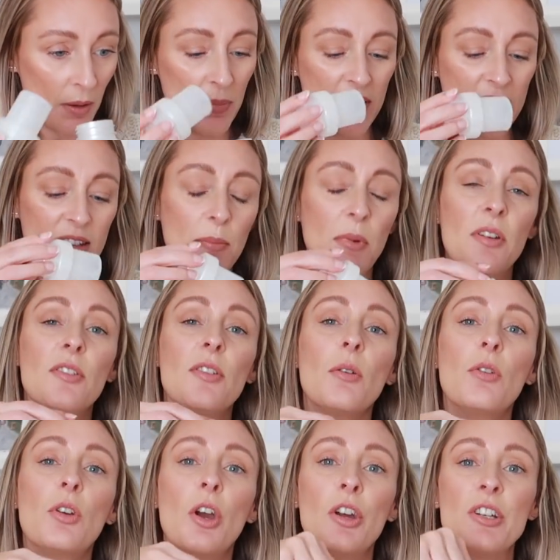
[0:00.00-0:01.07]
It smells so
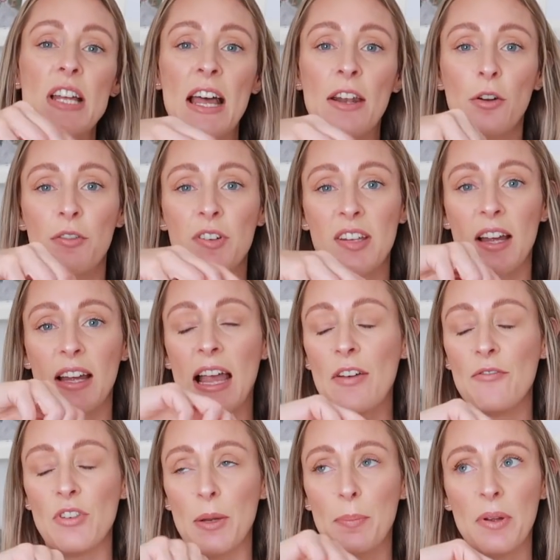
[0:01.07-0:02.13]
good, and obviously I
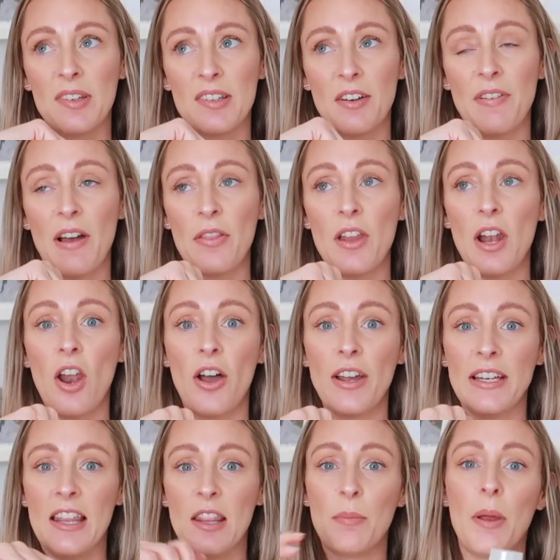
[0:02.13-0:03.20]
can't really put stuff out on the
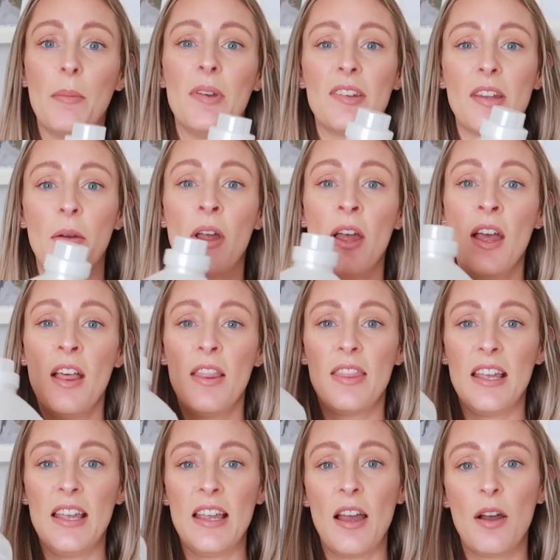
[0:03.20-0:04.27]
line at the moment, so
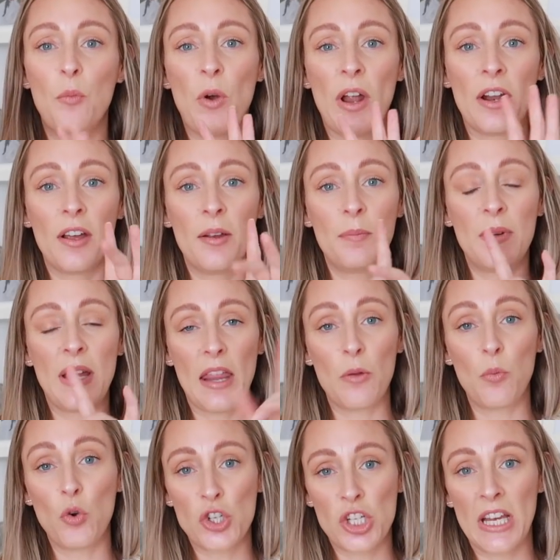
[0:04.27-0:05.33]
the when I get the
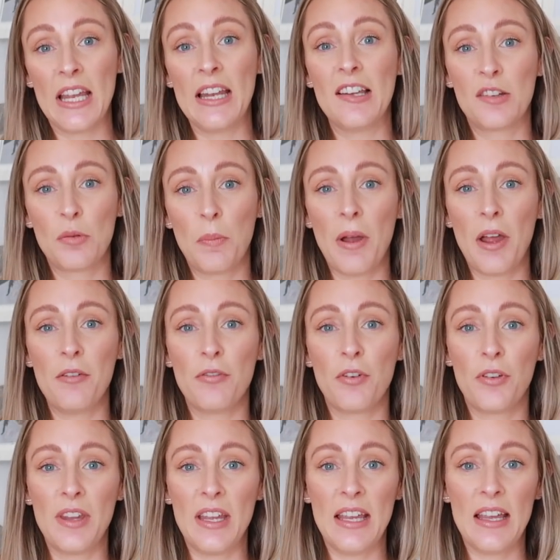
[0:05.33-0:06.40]
washing in and swap it over
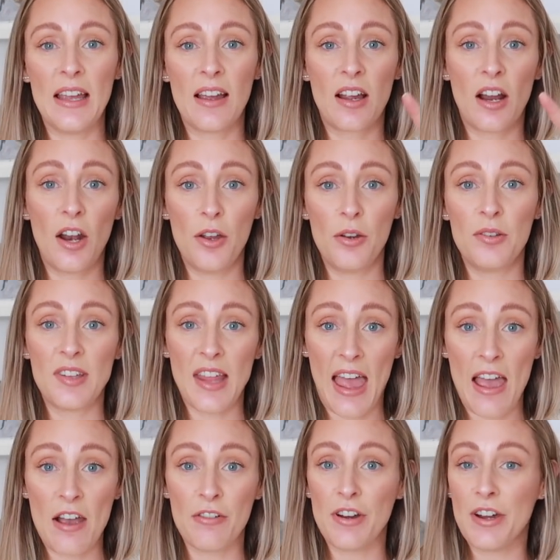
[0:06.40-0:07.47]
on the clothes
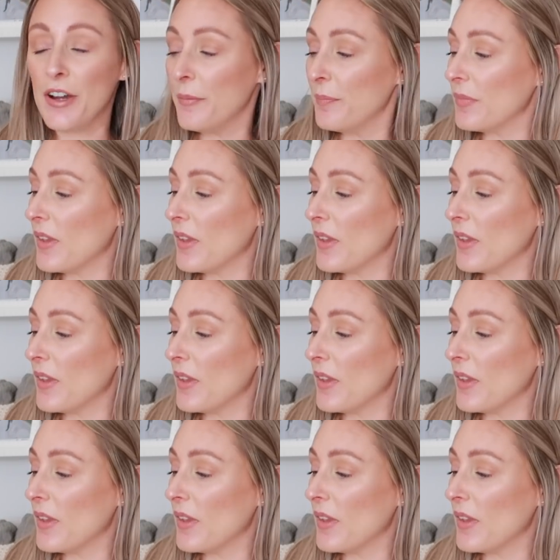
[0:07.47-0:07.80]
airer,